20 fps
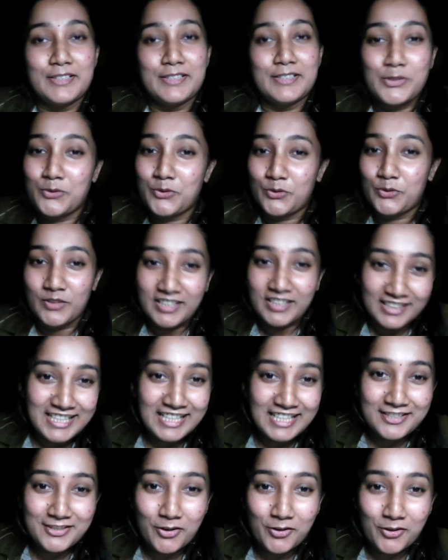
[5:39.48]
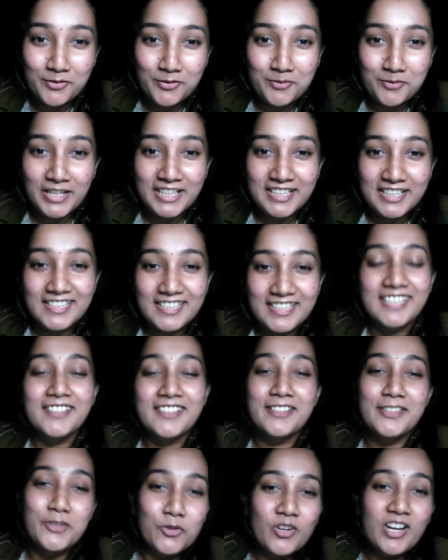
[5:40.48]
So that's all my
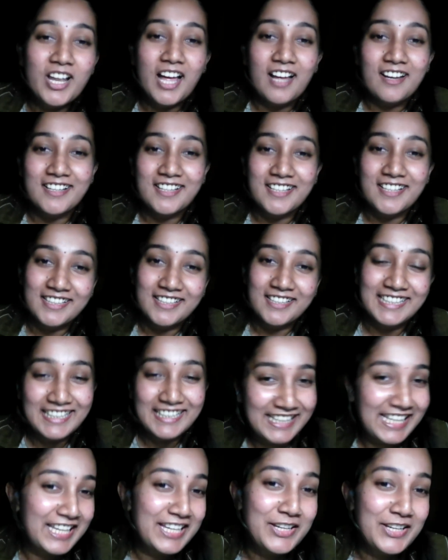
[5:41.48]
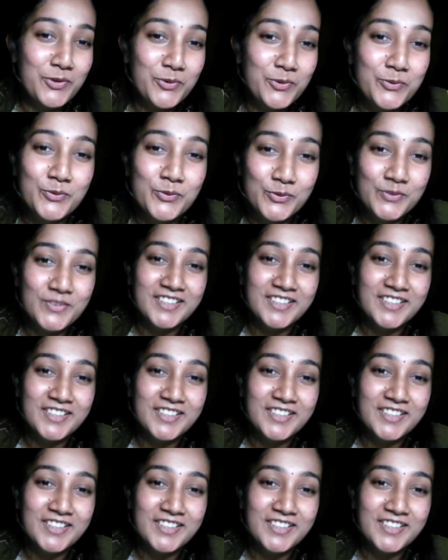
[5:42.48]
side. Good luck. Thank you.